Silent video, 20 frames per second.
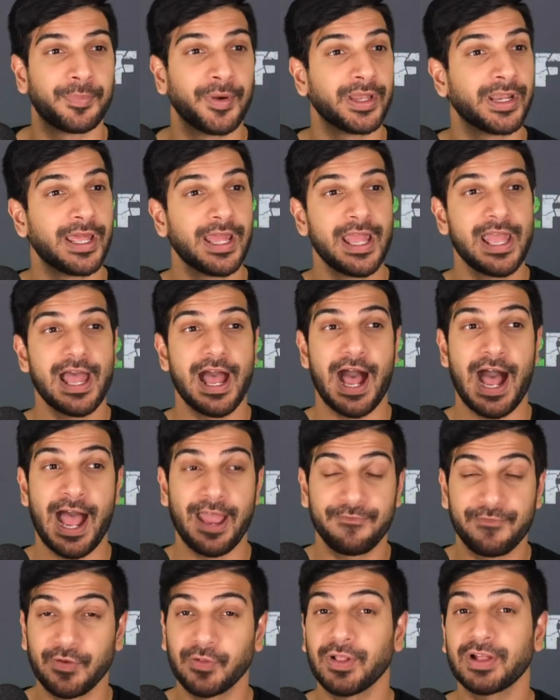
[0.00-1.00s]
But
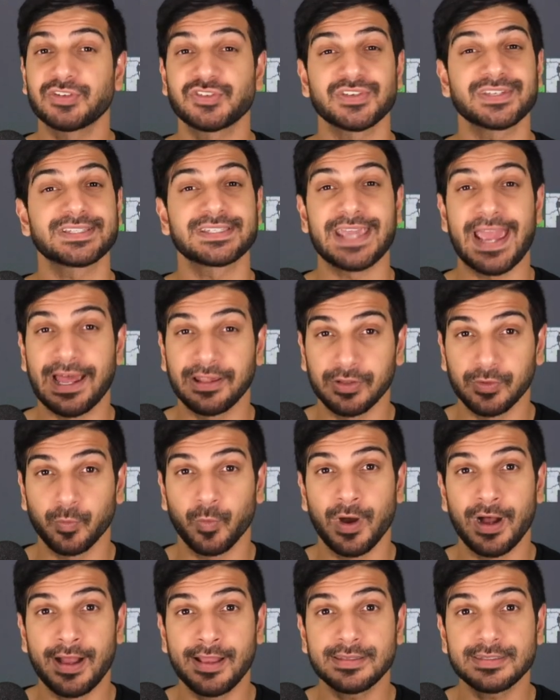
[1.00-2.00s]
I feel like just
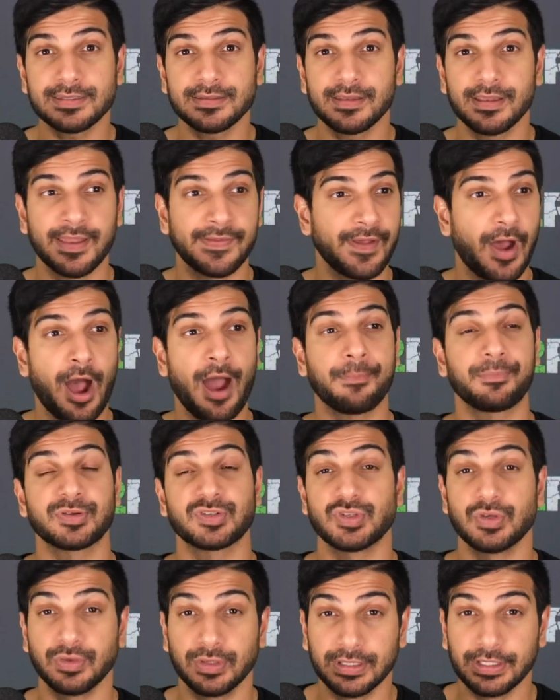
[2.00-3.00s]
talent-wise and
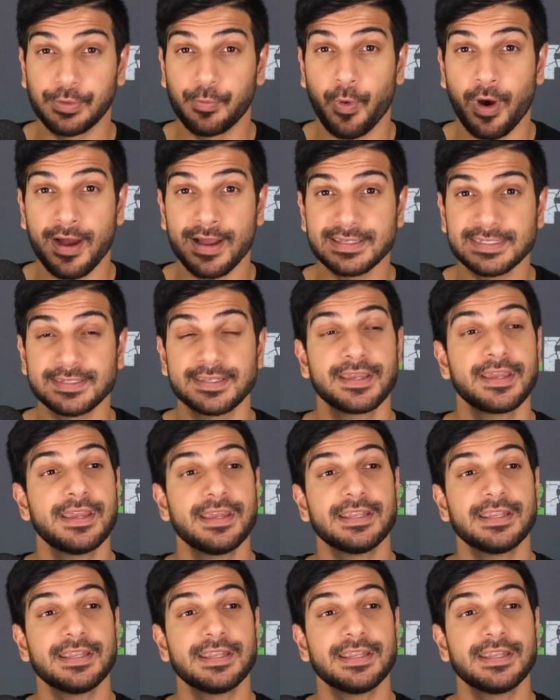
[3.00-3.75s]
opportunity-wise,